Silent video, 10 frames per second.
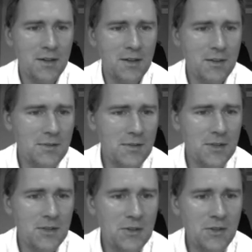In this
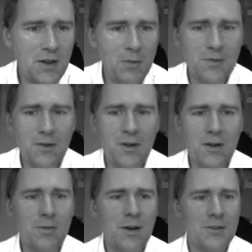video, I will talk
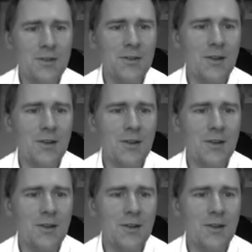about